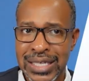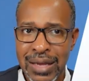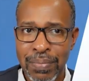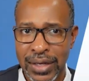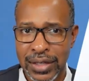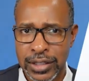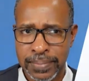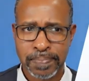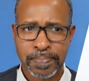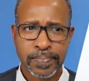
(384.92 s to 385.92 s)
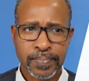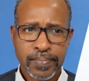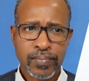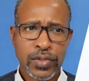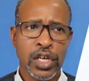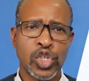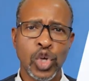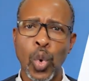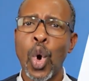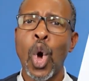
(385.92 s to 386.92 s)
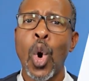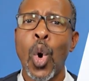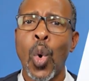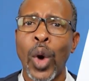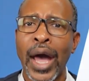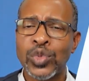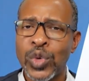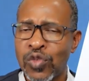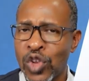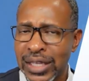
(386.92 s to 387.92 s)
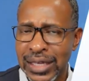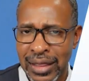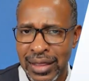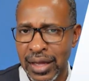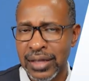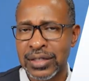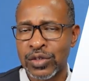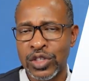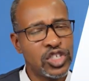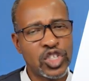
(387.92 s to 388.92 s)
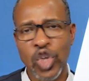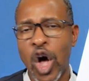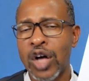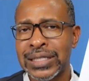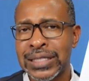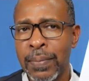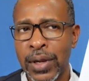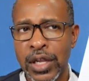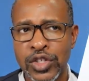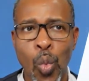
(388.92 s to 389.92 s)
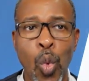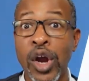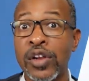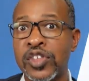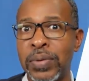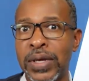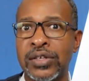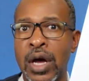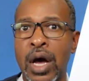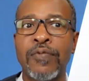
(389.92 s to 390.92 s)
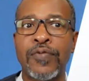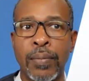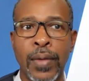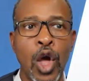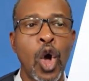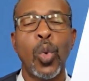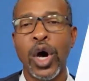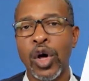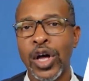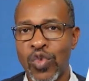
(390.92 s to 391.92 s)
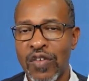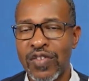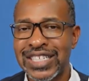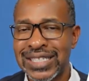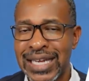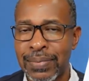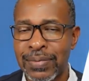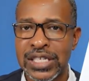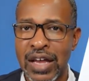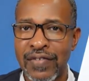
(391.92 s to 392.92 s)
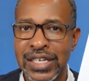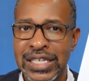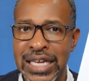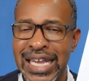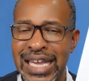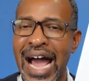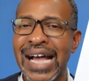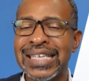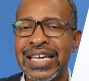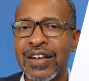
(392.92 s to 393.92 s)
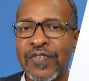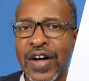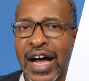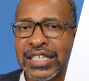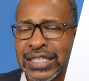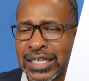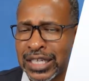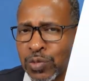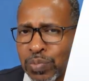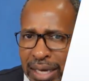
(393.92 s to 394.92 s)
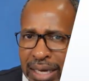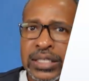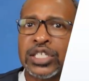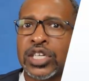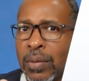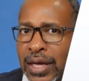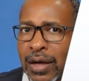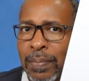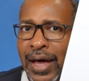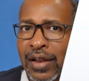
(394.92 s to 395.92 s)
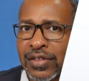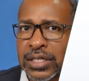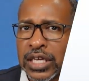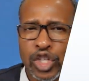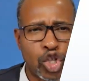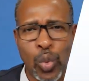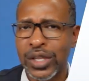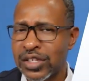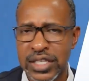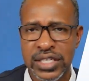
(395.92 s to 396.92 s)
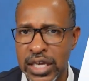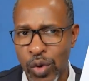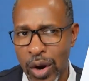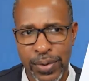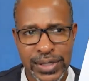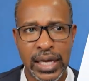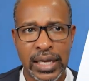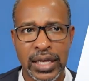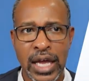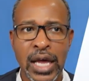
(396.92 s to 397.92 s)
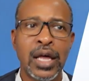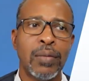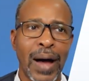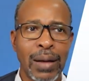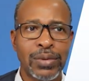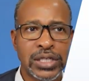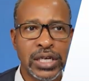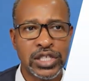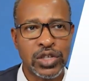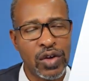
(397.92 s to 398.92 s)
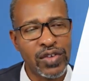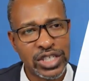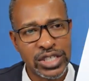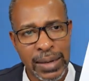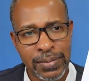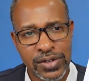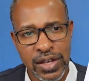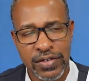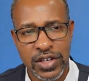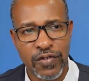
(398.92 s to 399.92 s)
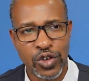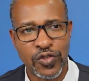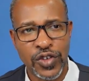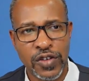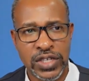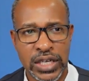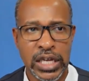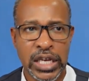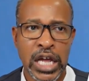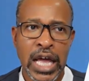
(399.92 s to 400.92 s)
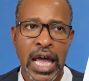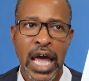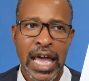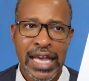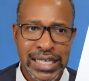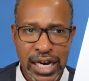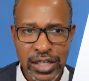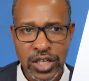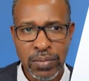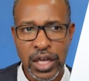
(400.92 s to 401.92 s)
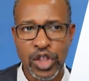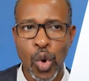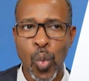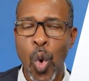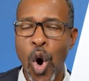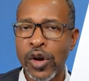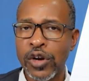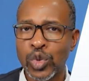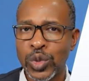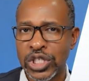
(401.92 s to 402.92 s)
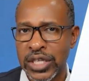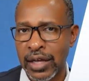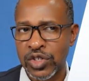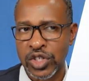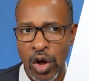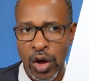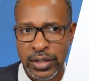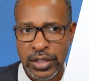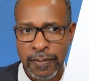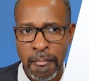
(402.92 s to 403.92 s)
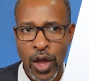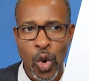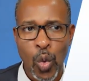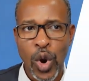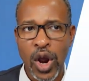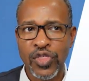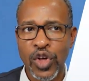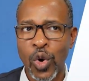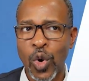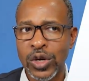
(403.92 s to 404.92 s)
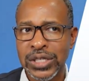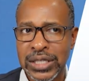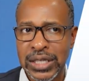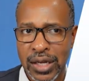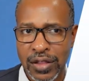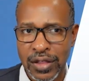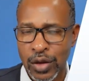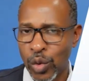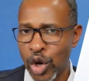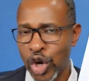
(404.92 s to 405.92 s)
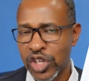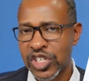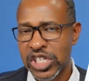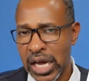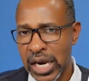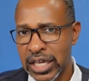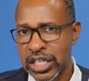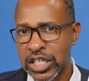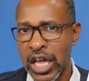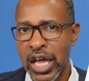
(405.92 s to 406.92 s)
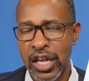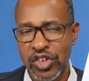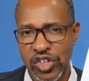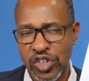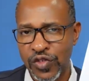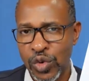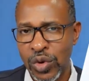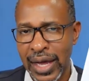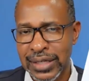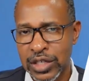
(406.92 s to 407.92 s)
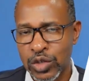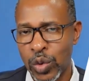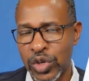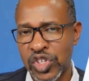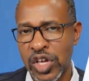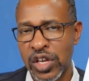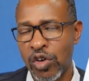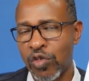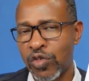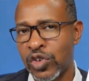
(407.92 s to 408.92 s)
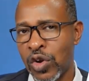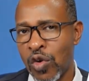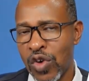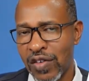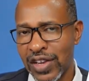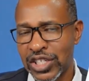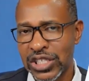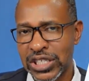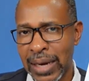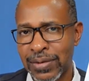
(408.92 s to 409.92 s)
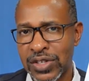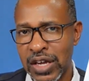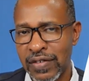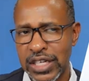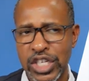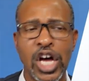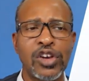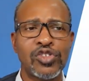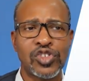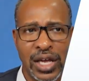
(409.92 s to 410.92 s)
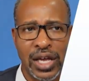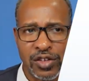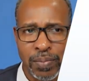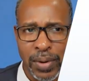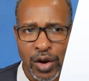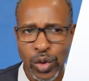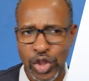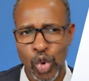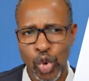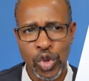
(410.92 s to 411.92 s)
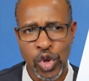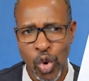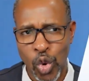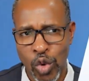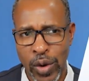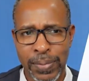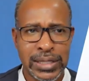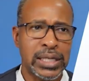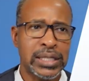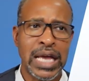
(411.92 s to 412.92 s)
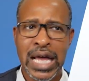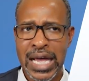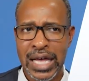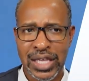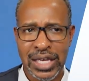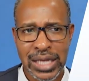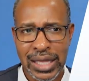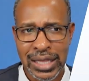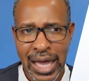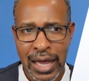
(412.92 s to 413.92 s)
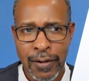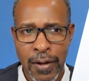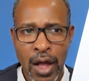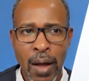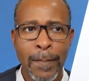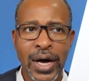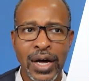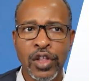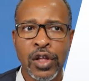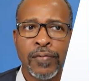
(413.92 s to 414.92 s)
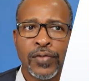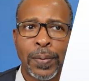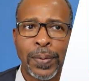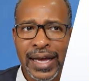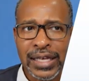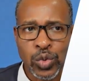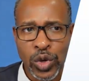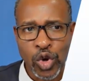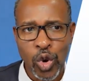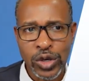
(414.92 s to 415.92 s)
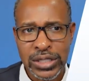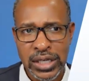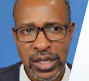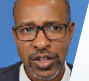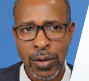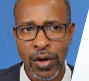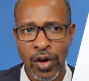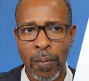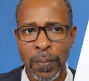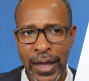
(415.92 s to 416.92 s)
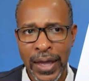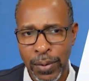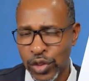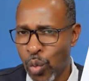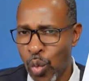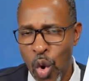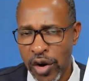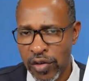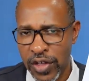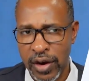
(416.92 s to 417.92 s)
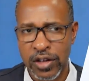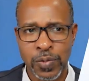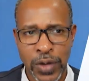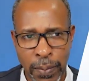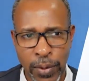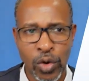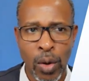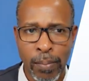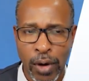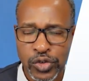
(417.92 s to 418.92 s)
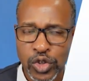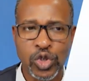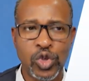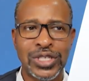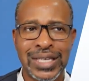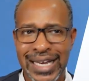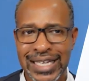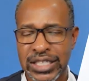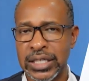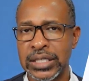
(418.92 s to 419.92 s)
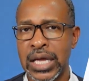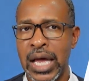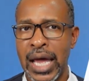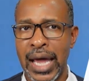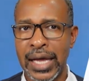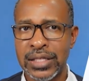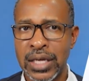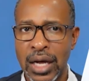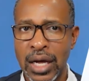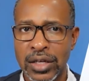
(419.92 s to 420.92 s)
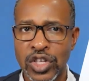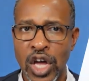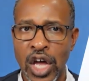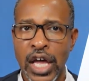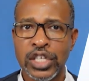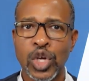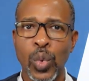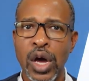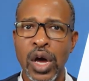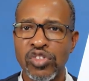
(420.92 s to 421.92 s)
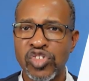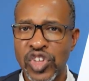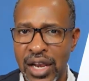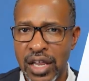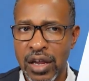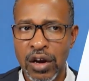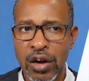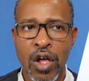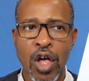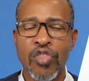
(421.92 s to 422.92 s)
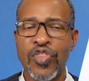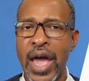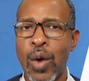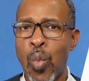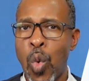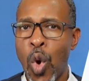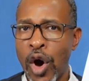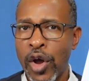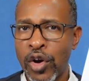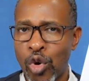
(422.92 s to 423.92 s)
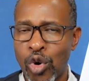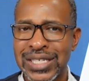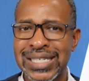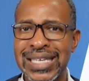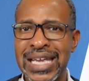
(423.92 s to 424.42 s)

beast. And so, as we've looked at this, and this is all symbolism, where does the beast come from? Well, in Revelation chapter 17, it identifies that this beast is coming up out of the sea. So, what does the sea represent? The Bible says in Revelation chapter 17, verse 15, He said unto me, The waters which thou sawest, where the horse sitteth. And we're going to study this in just a few lessons where we studied over Revelation chapter 17 to understand this better, what who the whore represents and things like that. But the place where the whore sits are people. The water there is people, multitudes, nations, and tongues. And so we understand here that water or a sea